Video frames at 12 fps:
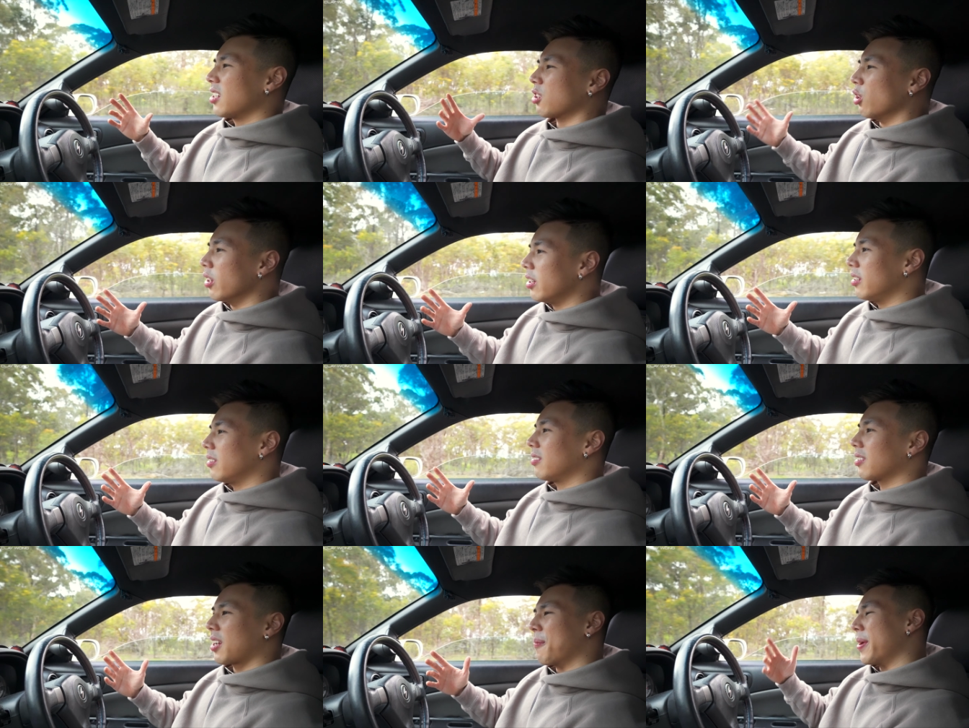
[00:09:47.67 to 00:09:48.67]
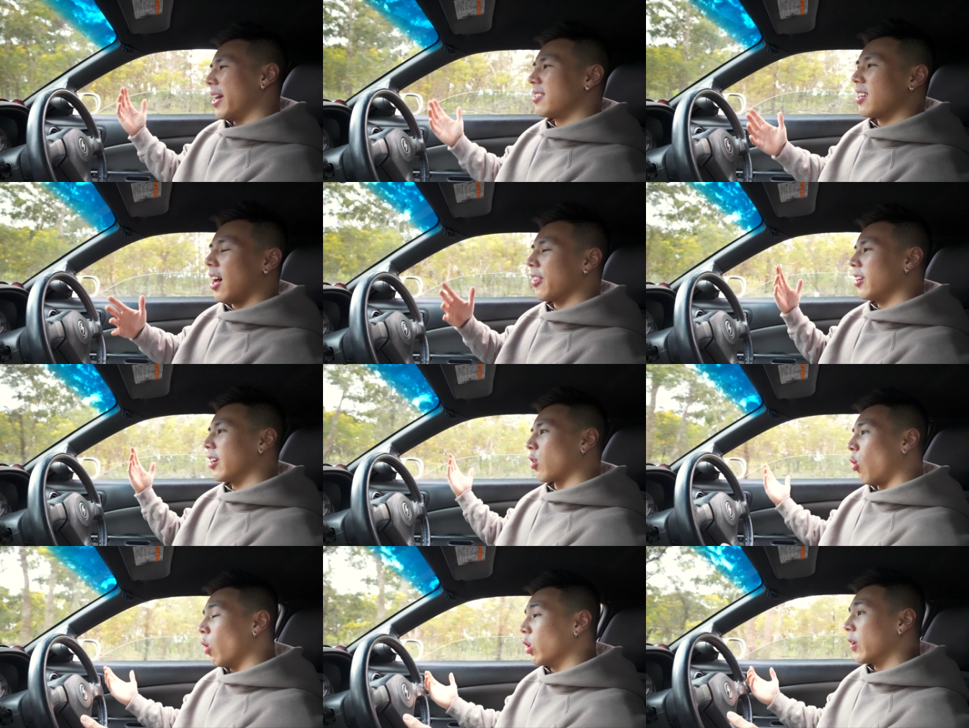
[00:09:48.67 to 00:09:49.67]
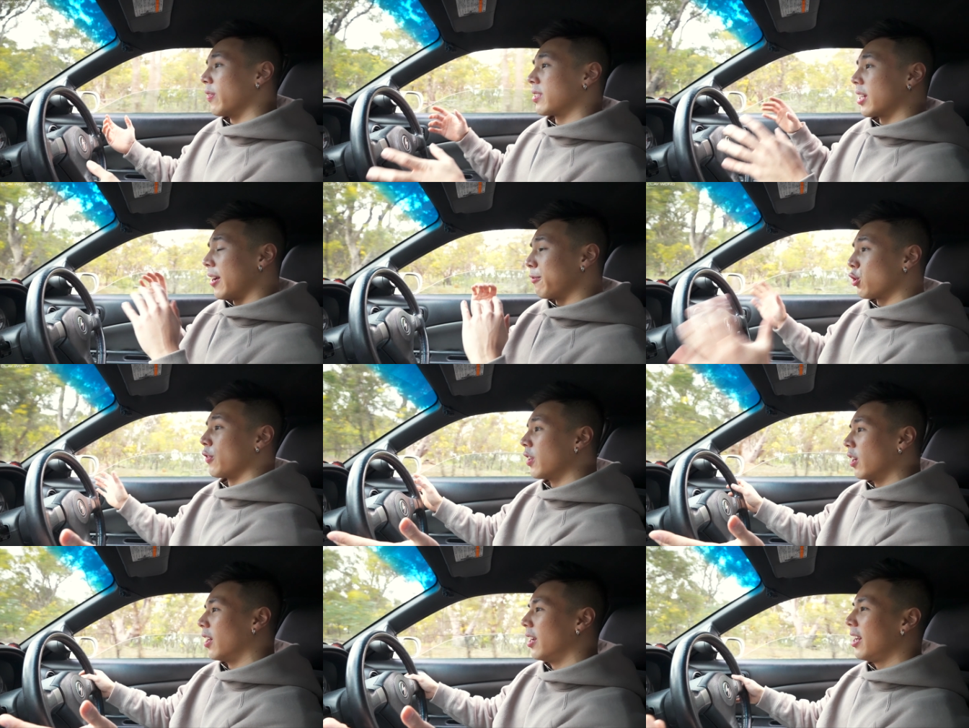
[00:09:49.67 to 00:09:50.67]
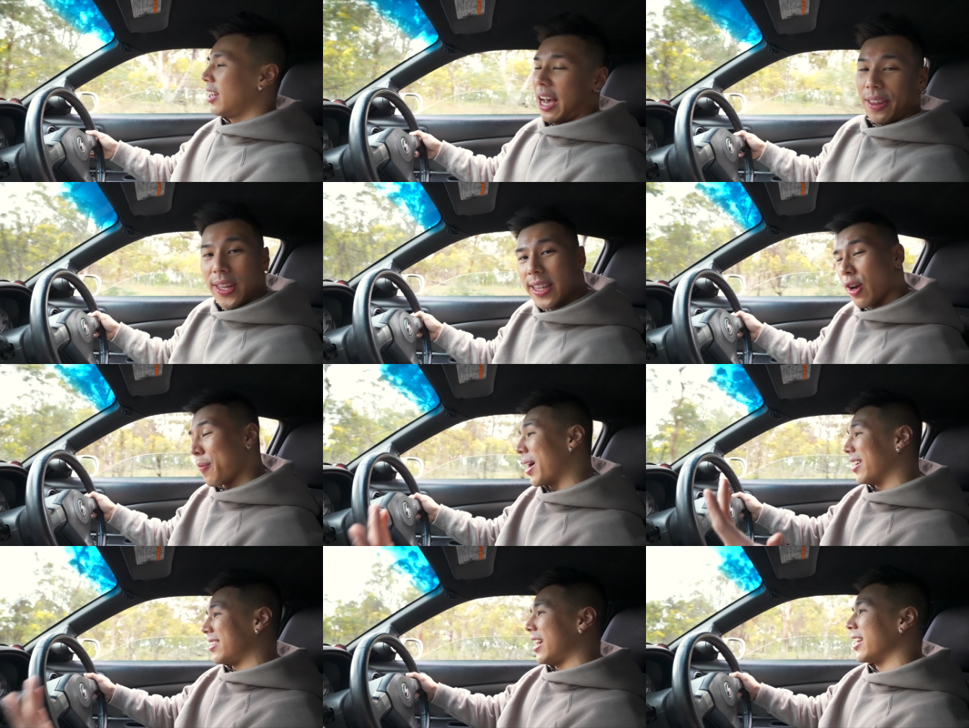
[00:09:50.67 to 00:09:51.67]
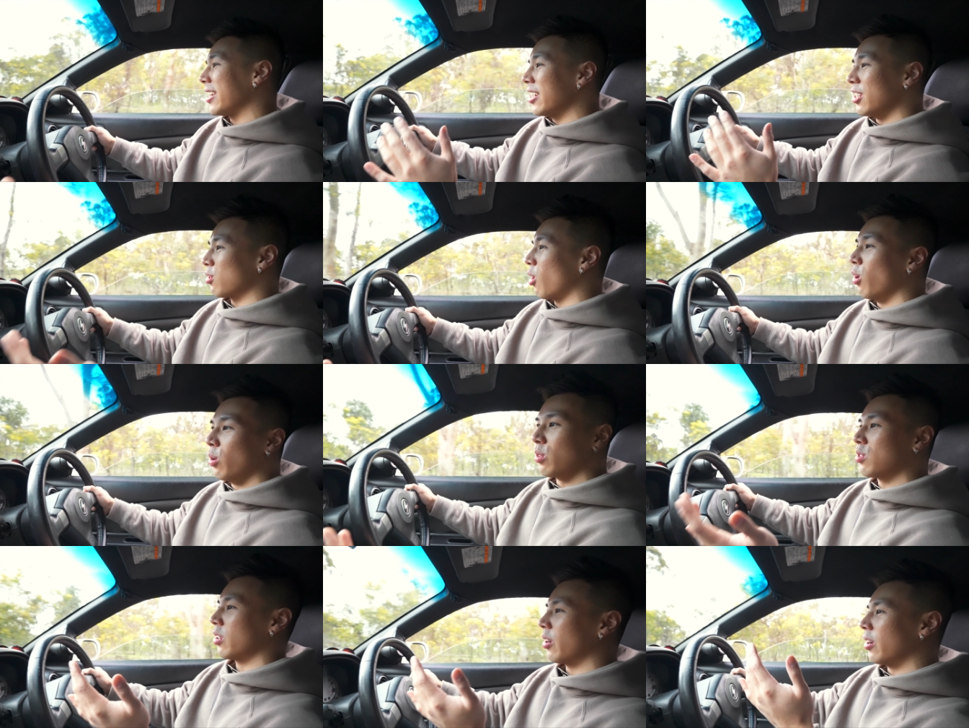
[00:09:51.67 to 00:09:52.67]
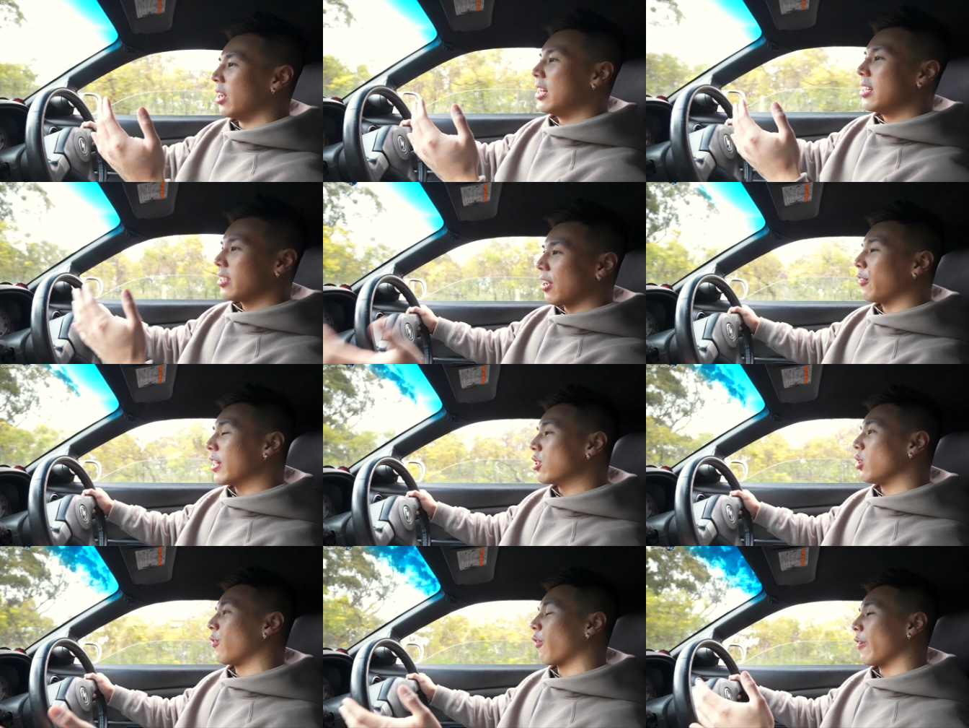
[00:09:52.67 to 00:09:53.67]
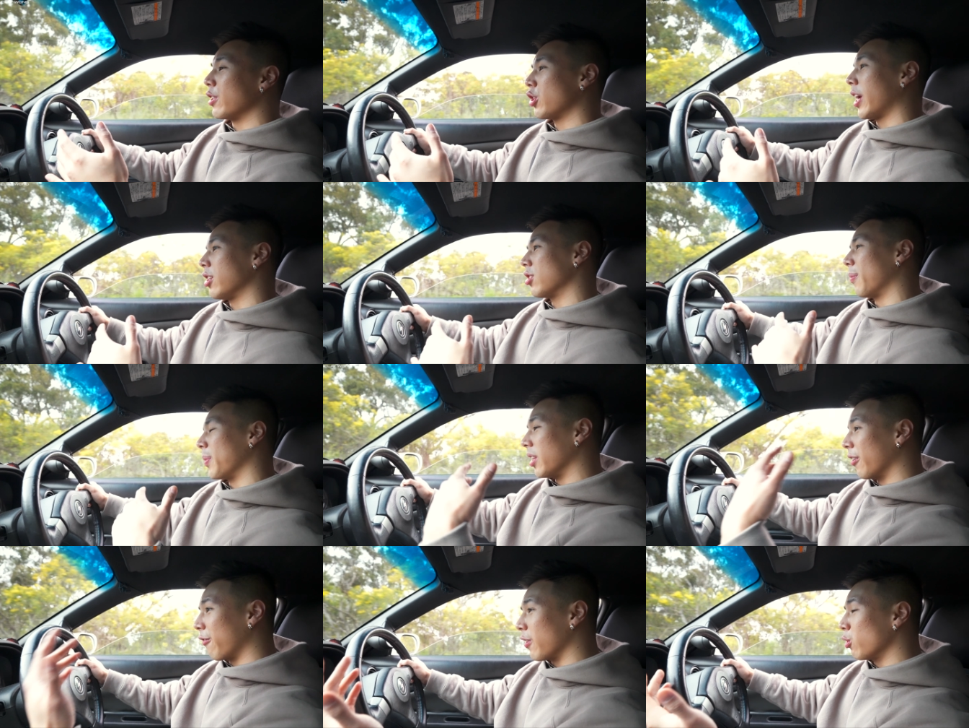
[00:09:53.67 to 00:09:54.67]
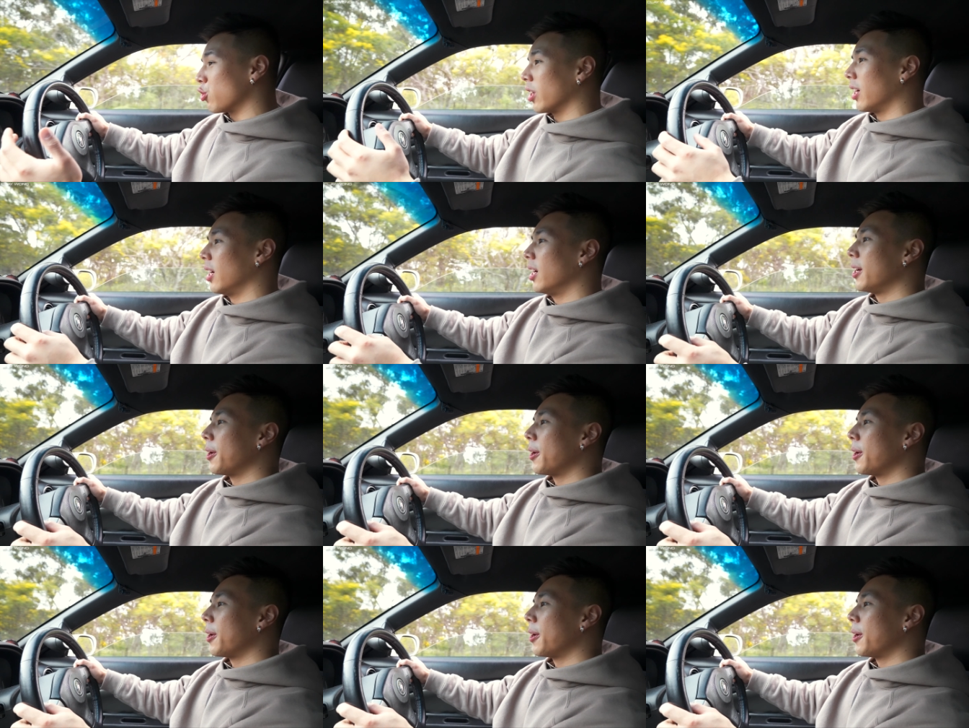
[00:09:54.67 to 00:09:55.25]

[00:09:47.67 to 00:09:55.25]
good compared to other coilovers that I've driven on. I think they're about 10 years old, so definitely due for a change up in the future.